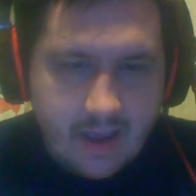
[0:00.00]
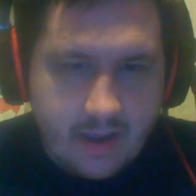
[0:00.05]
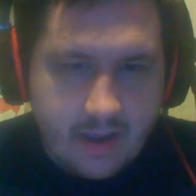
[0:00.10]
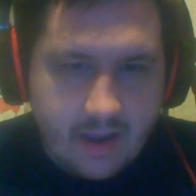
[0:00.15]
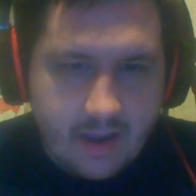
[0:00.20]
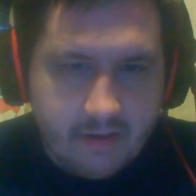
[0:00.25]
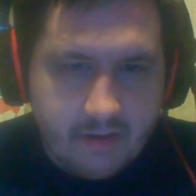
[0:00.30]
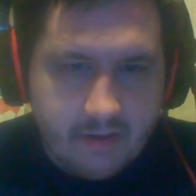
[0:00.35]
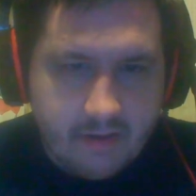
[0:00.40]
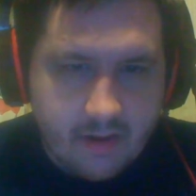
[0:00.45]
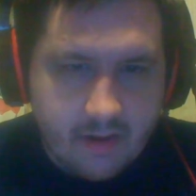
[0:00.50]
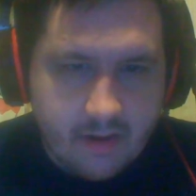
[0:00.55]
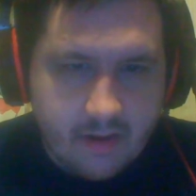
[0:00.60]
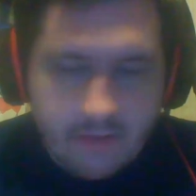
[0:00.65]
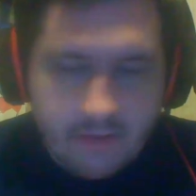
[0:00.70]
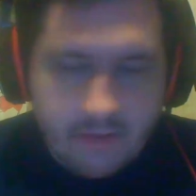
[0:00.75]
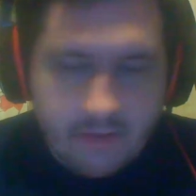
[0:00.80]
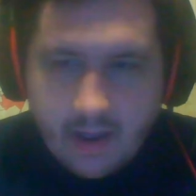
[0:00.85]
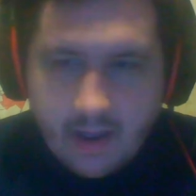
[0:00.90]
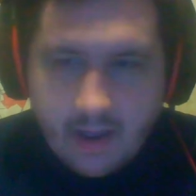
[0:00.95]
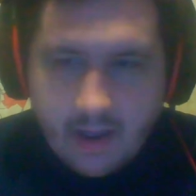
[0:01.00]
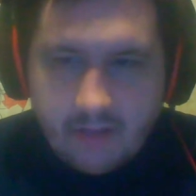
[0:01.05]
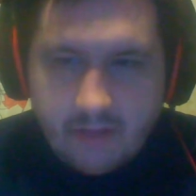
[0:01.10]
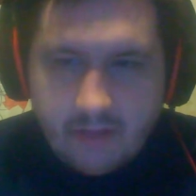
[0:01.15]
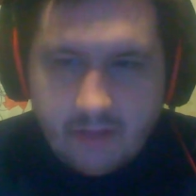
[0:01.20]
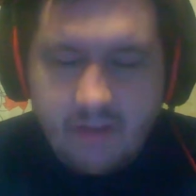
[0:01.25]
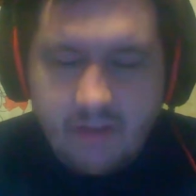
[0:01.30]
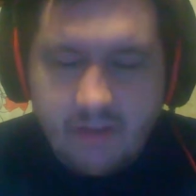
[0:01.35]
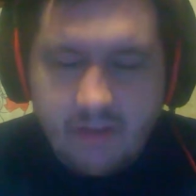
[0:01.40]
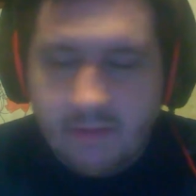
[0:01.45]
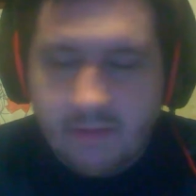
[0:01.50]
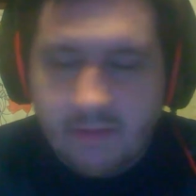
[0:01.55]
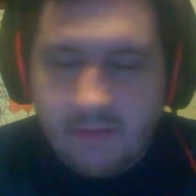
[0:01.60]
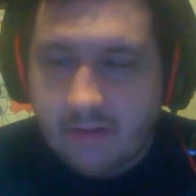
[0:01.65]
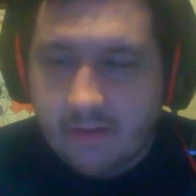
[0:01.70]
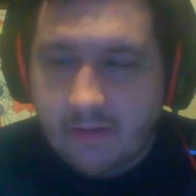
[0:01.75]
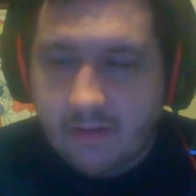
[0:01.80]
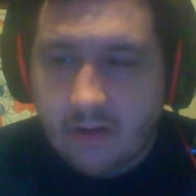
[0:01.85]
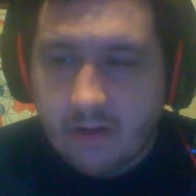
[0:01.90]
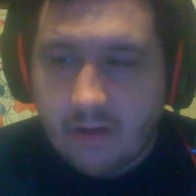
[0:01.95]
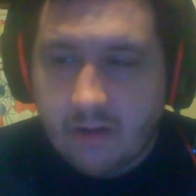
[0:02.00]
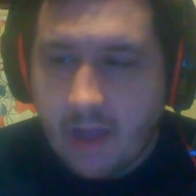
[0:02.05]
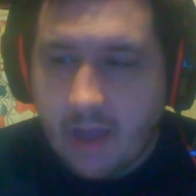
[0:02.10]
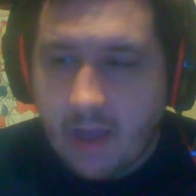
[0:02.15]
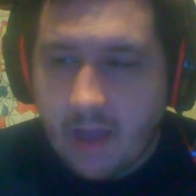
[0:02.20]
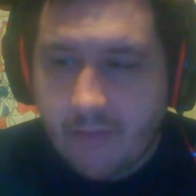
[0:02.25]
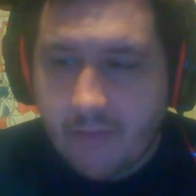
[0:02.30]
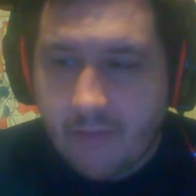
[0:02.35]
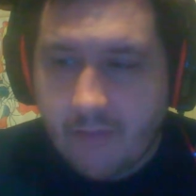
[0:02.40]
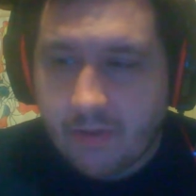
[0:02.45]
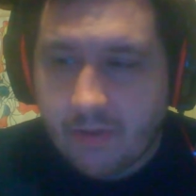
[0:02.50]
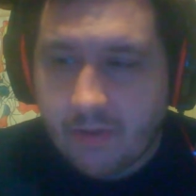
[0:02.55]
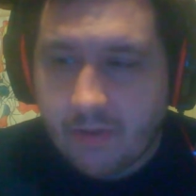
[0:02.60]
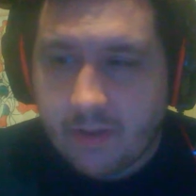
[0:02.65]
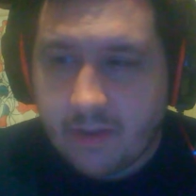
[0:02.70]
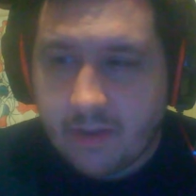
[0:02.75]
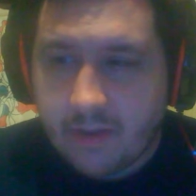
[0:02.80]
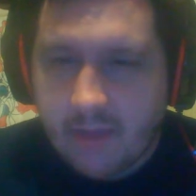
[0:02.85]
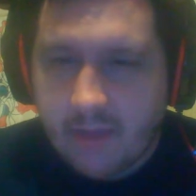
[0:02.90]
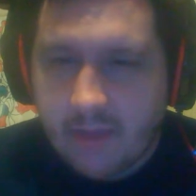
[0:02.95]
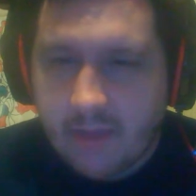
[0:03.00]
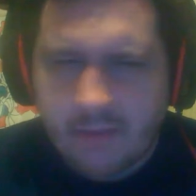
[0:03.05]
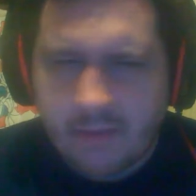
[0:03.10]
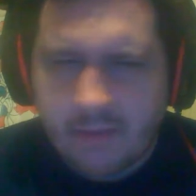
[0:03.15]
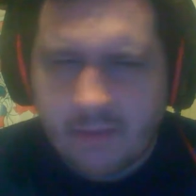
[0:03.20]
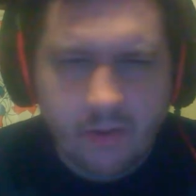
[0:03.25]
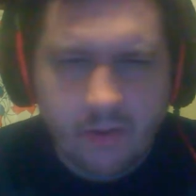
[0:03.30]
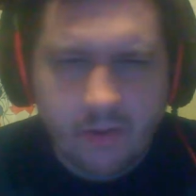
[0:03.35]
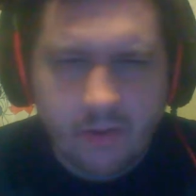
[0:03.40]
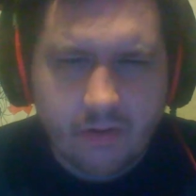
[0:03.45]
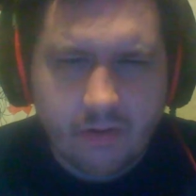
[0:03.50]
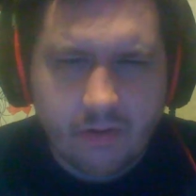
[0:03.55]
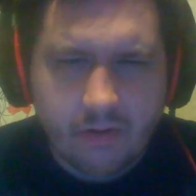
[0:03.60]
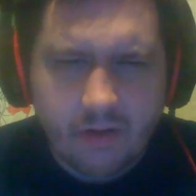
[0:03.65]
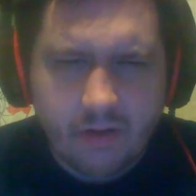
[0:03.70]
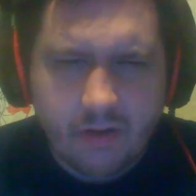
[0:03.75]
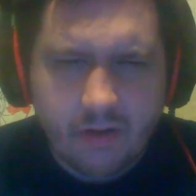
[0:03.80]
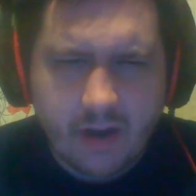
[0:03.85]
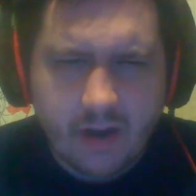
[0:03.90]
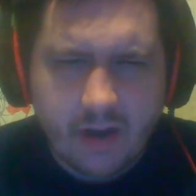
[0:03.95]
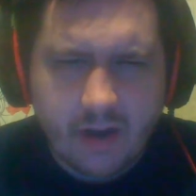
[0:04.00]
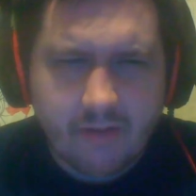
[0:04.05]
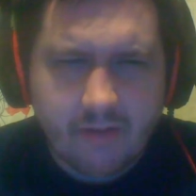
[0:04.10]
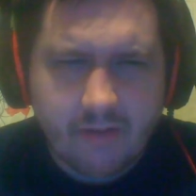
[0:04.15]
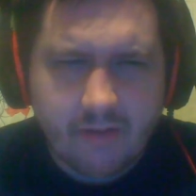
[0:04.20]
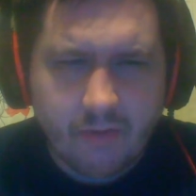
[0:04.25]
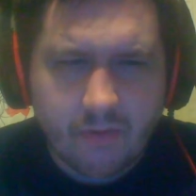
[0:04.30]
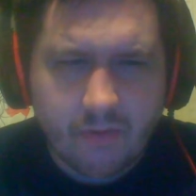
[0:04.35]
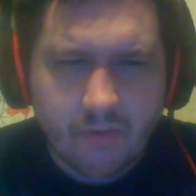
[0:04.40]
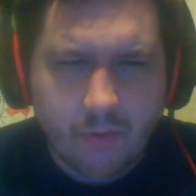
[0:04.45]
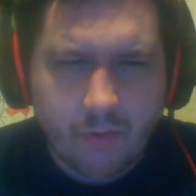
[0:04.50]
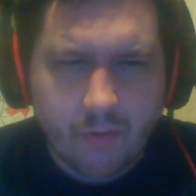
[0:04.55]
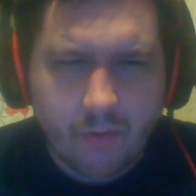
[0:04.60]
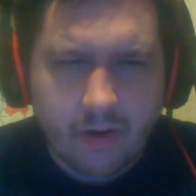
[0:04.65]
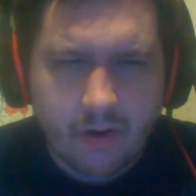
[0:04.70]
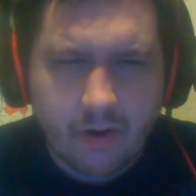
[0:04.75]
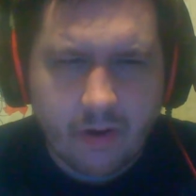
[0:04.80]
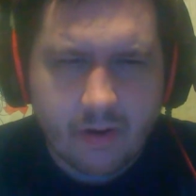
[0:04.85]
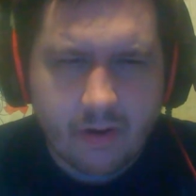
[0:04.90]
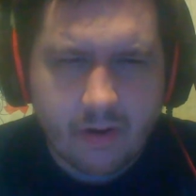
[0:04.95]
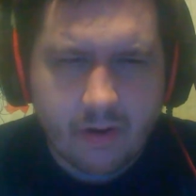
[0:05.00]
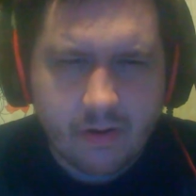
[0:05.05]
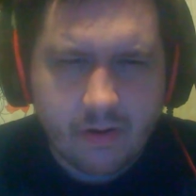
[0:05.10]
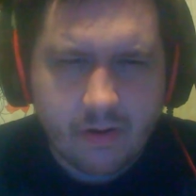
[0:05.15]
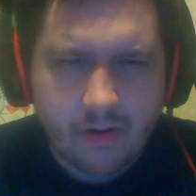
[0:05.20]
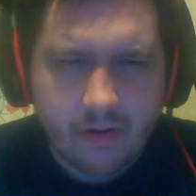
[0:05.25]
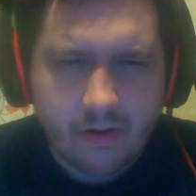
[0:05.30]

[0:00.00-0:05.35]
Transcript: Heck, I ain't gone through I don't think I'm even halfway through the game. I think I'm only not even a quarter.